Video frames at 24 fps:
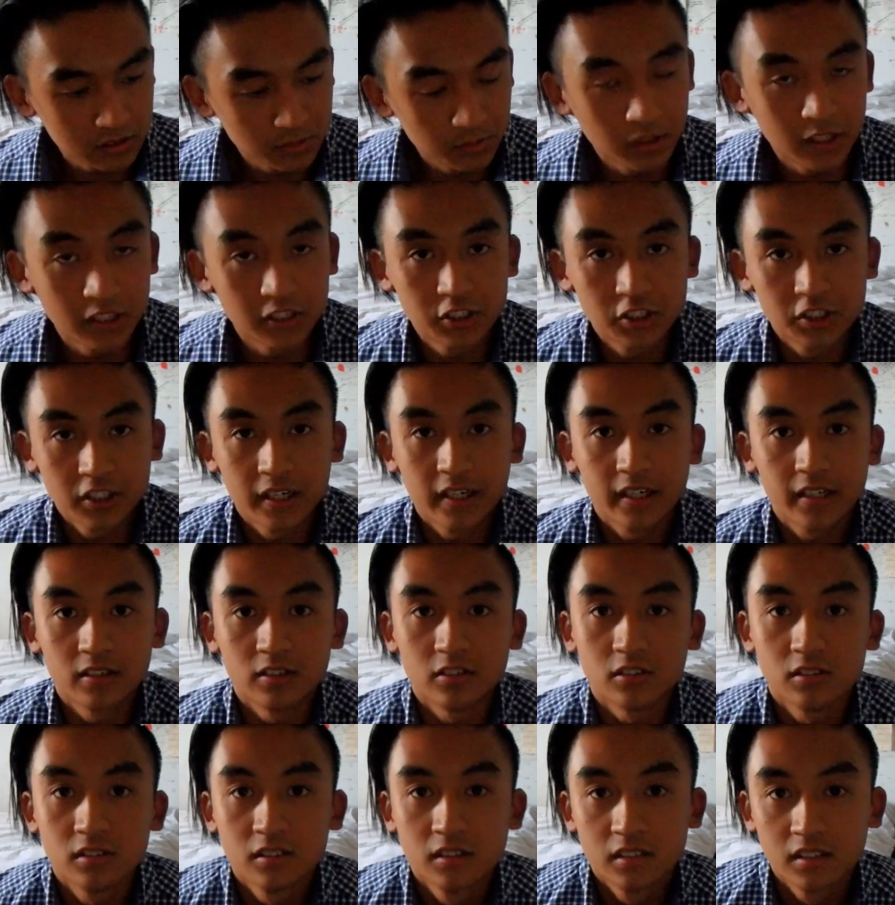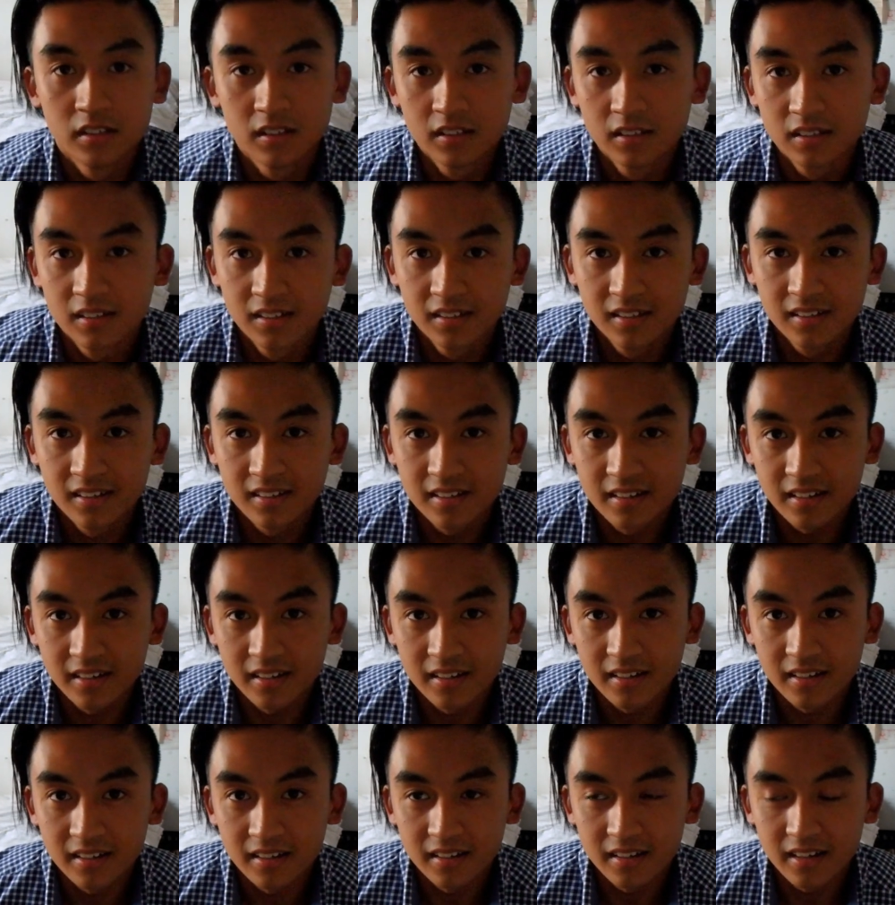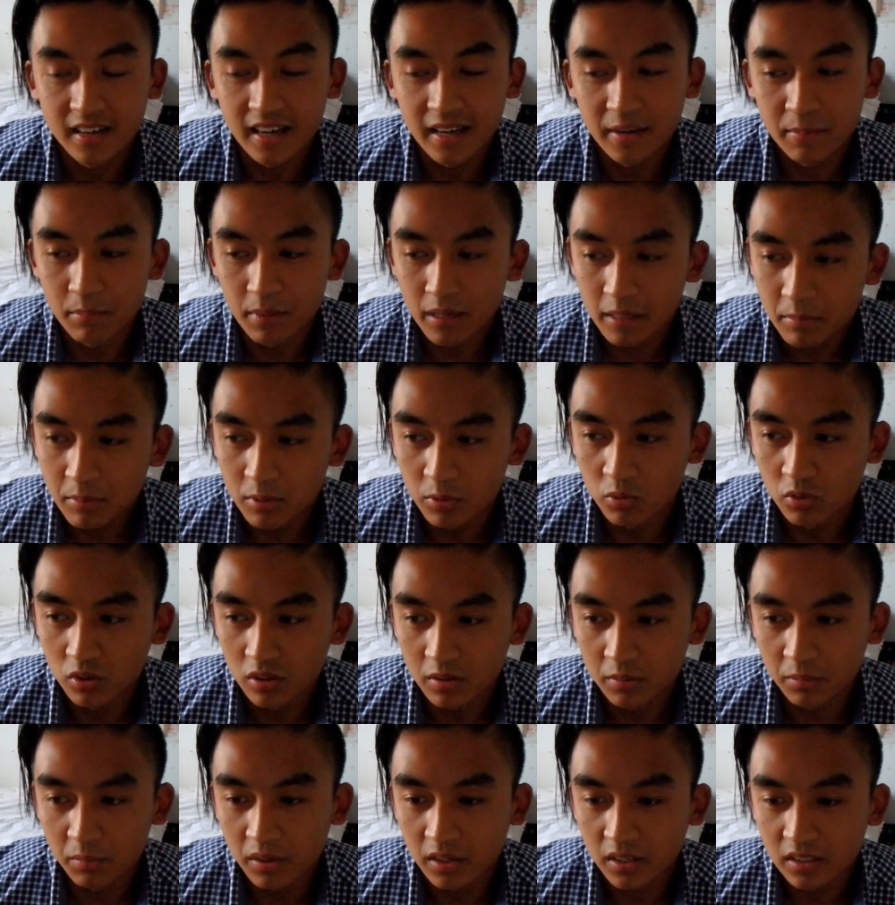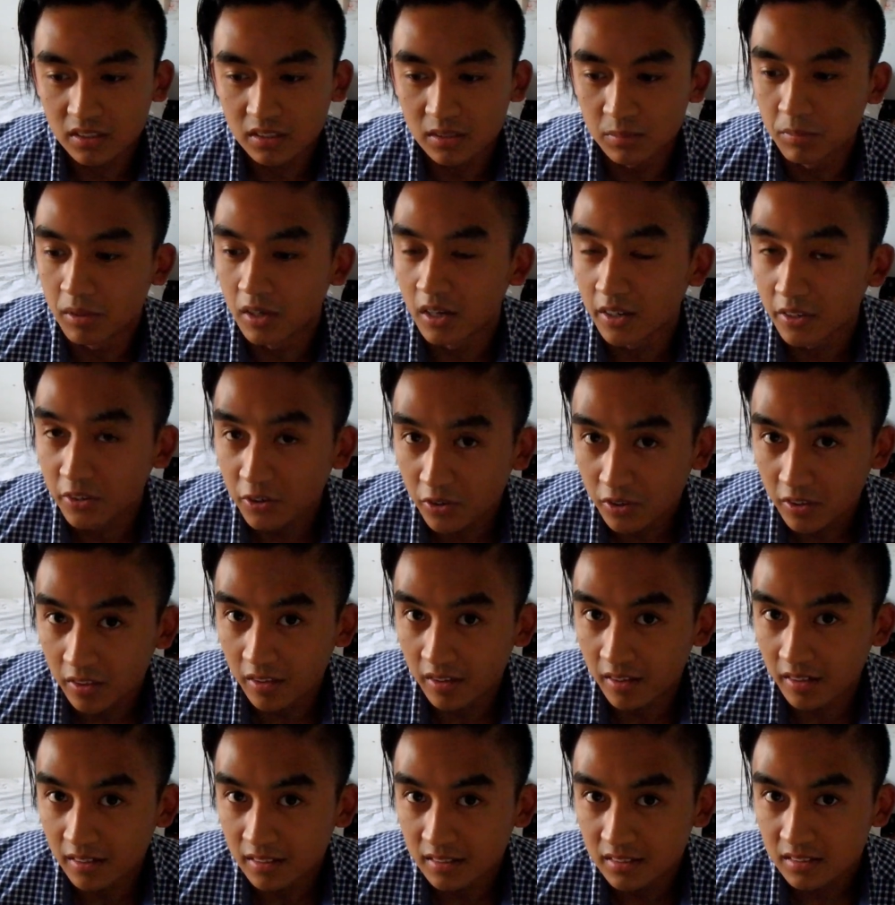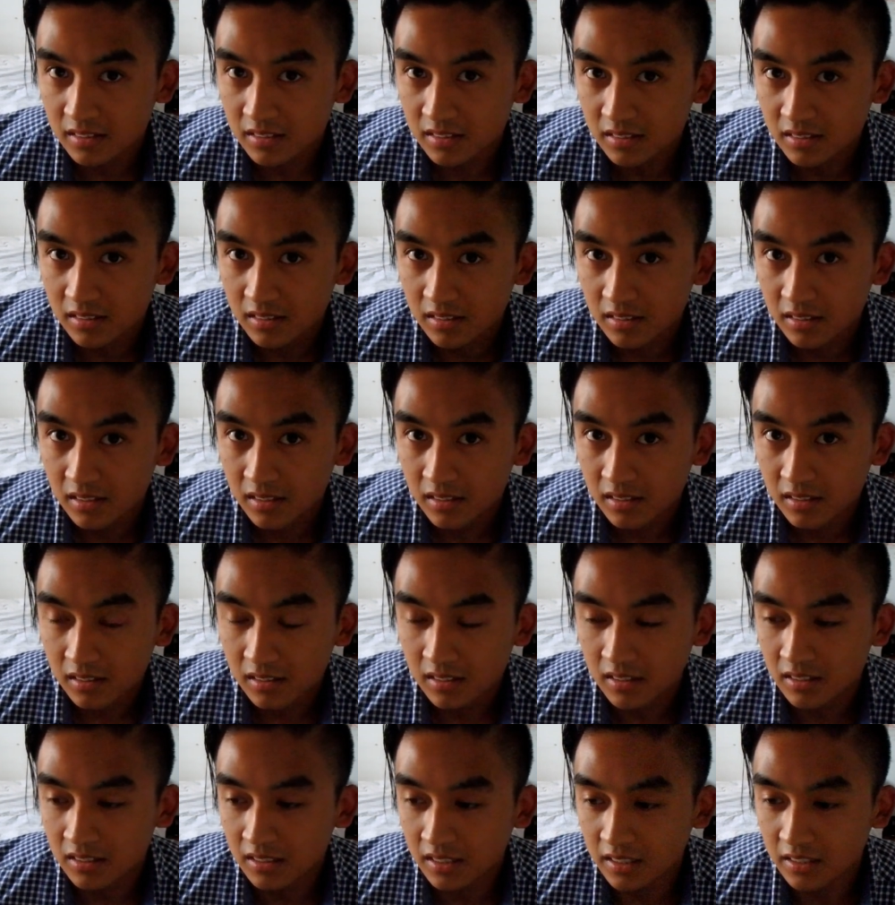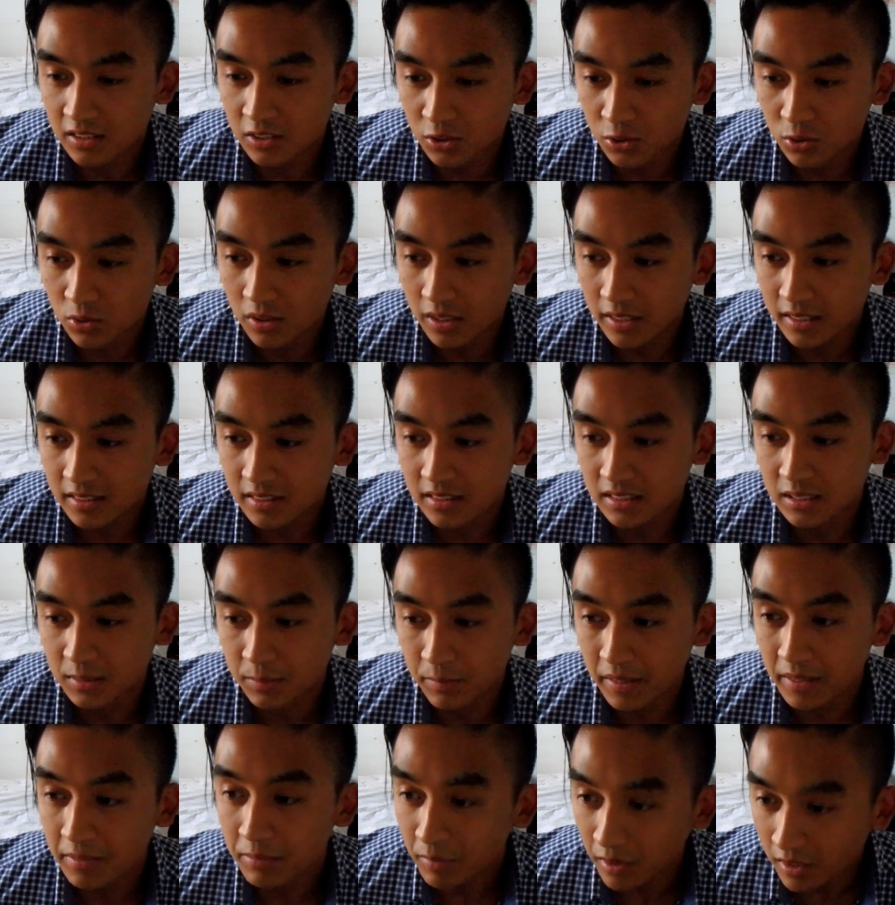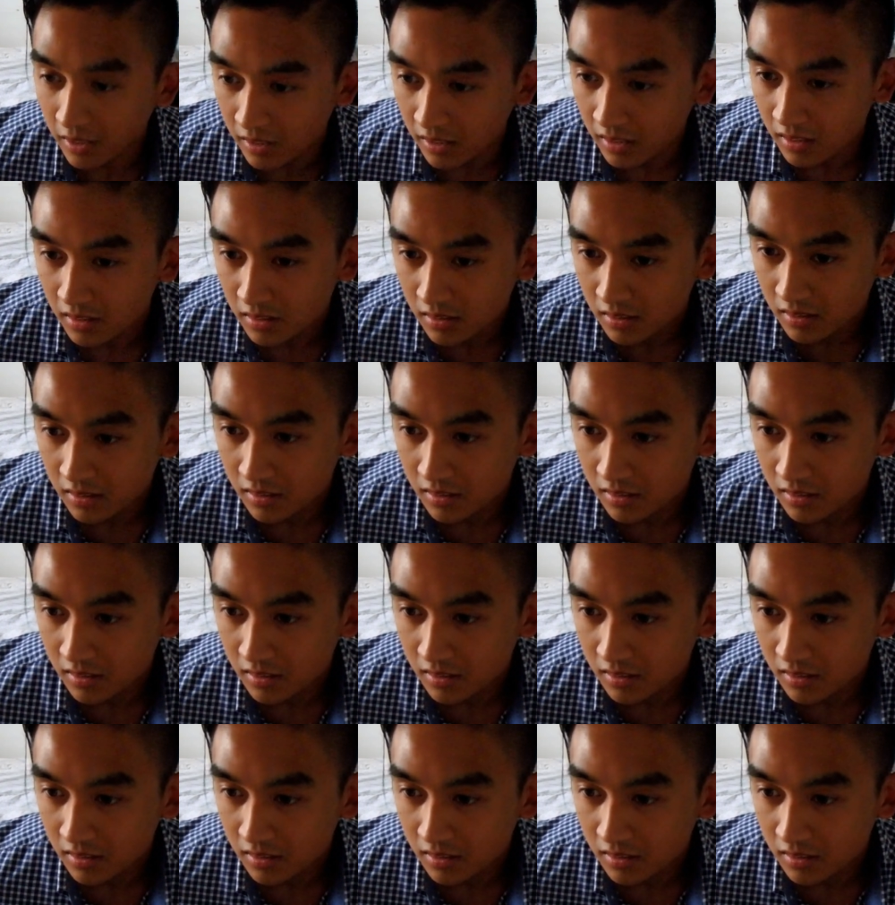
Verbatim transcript: to my channel, and maybe we'll unbox some other things, because I do like to spend money.